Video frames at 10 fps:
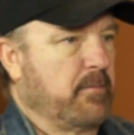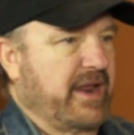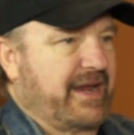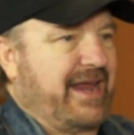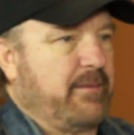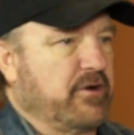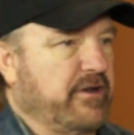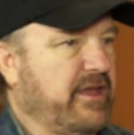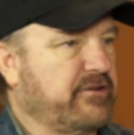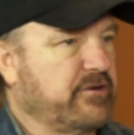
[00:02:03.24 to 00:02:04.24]
But I came
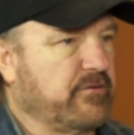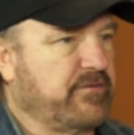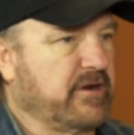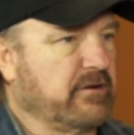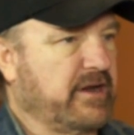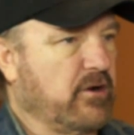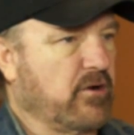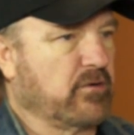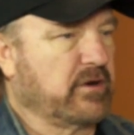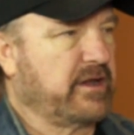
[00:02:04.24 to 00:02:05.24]
onto that show fairly
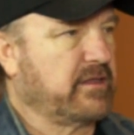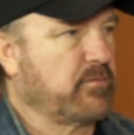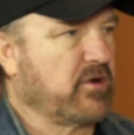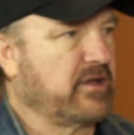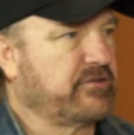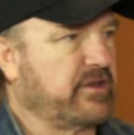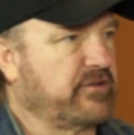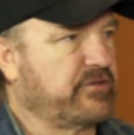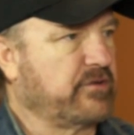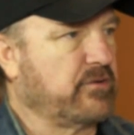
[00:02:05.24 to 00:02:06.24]
early in the
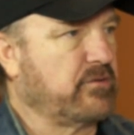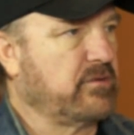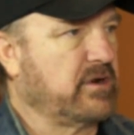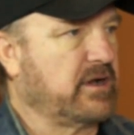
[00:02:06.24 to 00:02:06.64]
process, so